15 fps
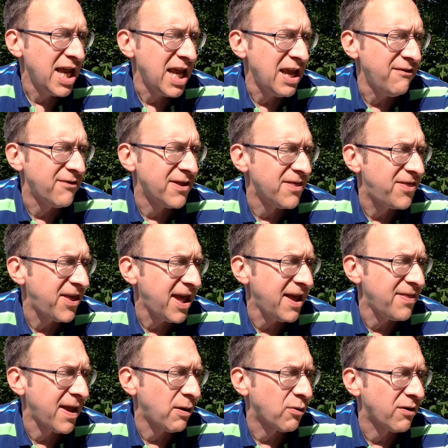Even
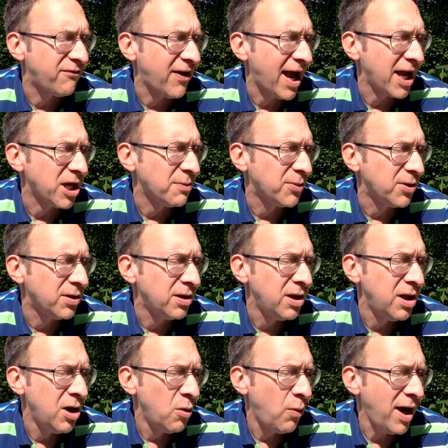then, they were valuable.
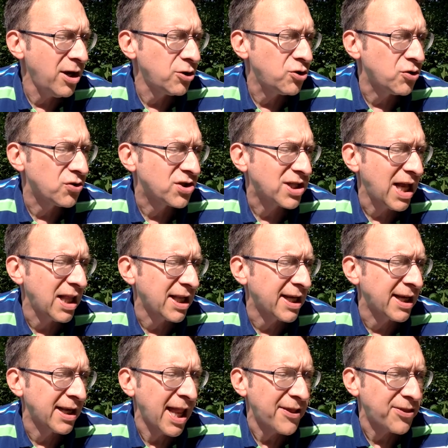Why don't you sell it
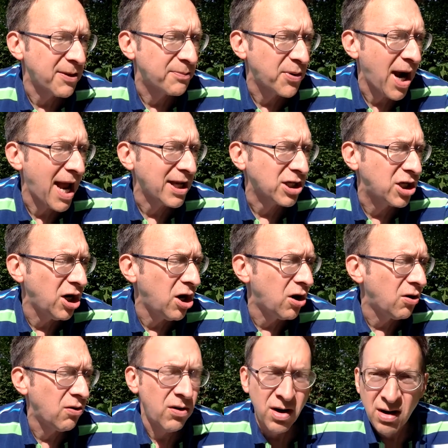and let the brat
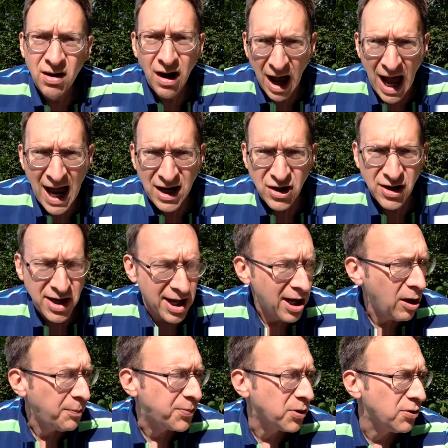go? I could
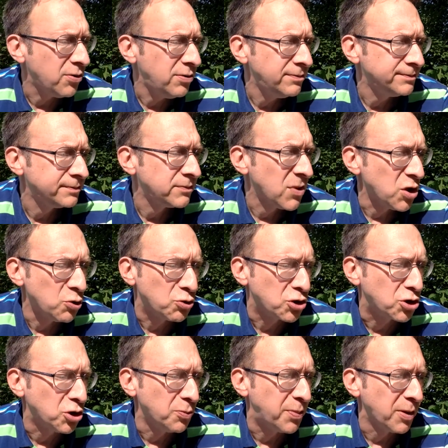help you, you
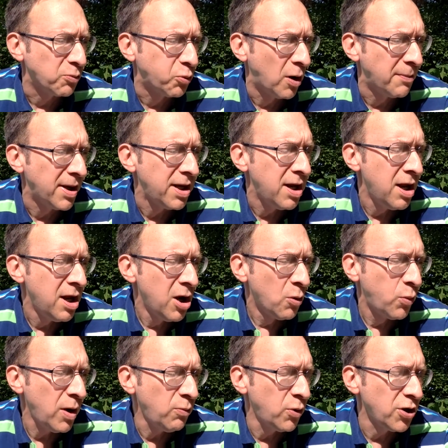stupid woman.
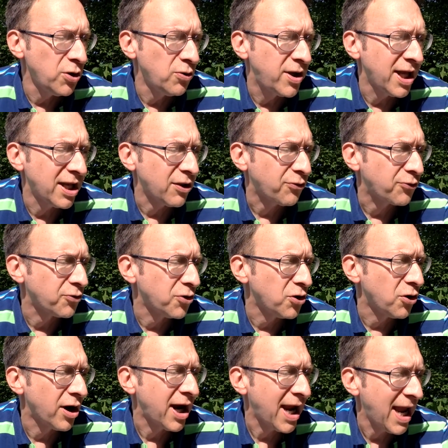When will you get it through
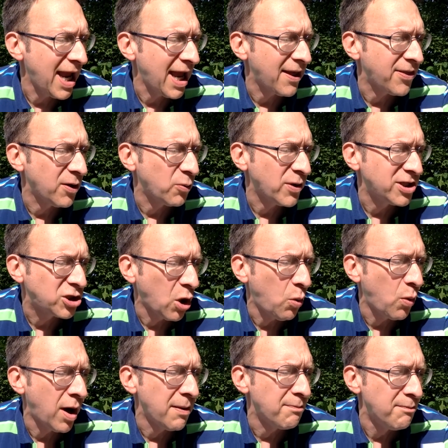your head that we
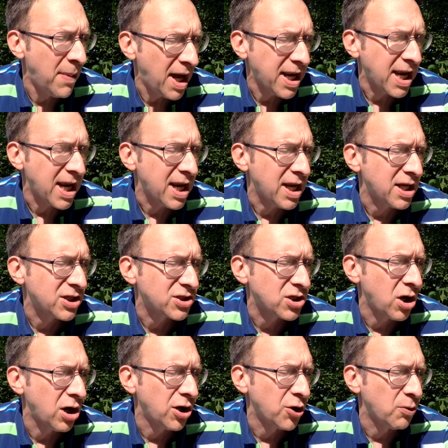don't want money?
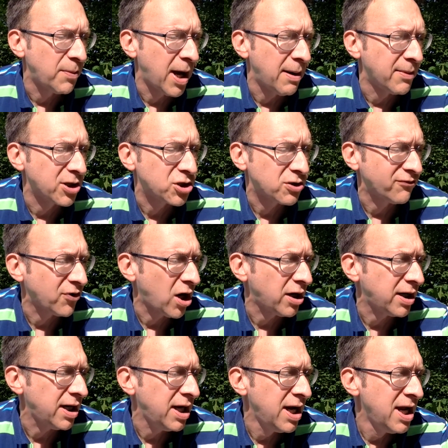Snarled Obama
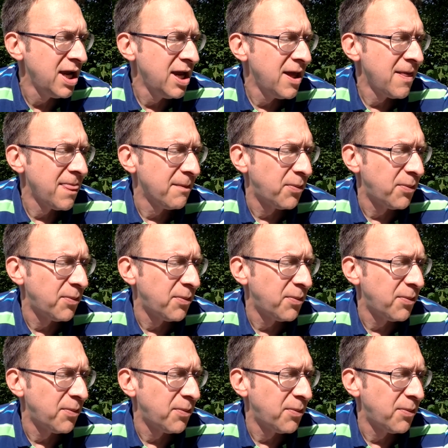Shavari.